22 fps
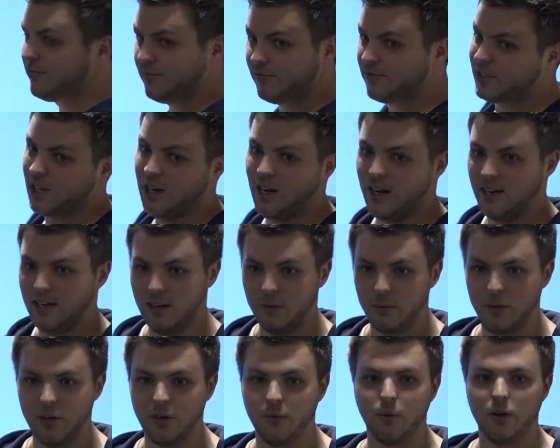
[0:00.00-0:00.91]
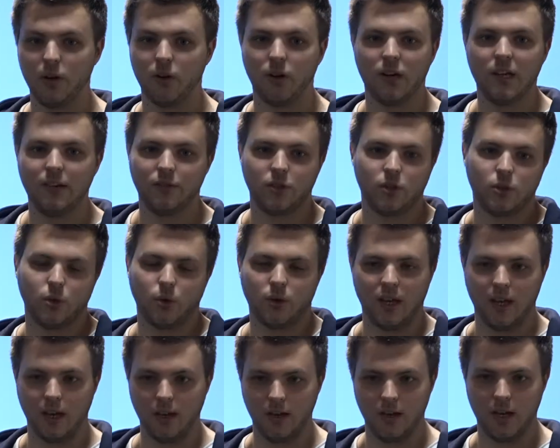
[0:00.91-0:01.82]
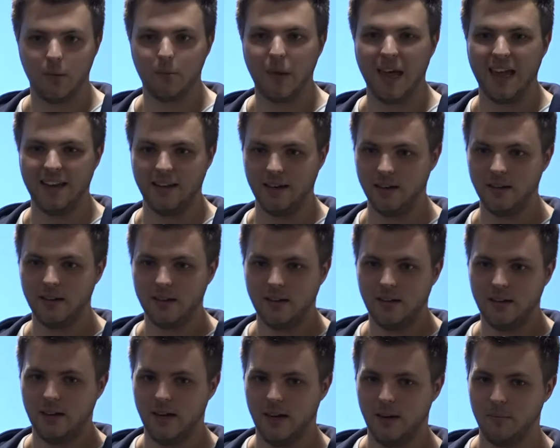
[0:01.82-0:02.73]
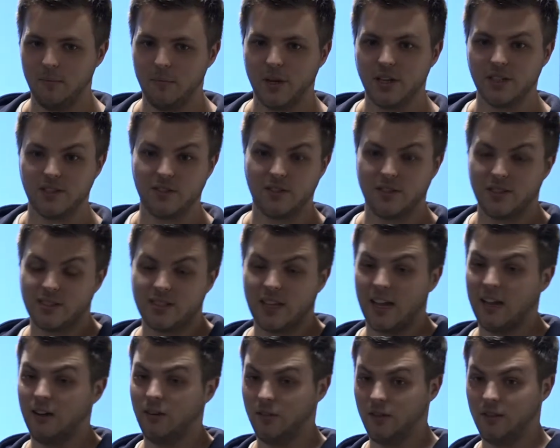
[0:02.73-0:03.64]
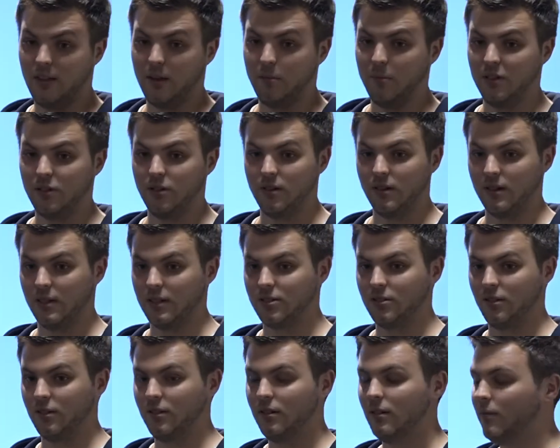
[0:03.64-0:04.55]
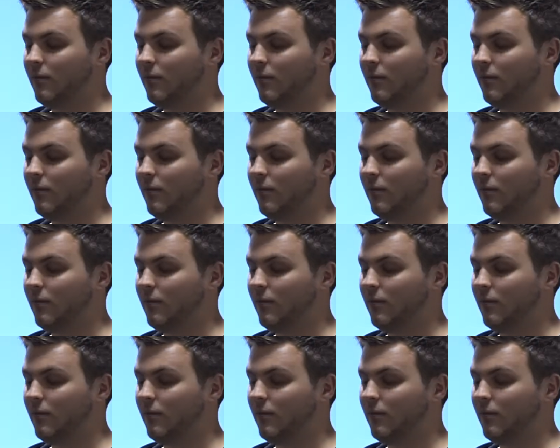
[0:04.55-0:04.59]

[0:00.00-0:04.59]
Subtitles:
tiny. We're not even talking a penny because of the scale that they'd be doing this on.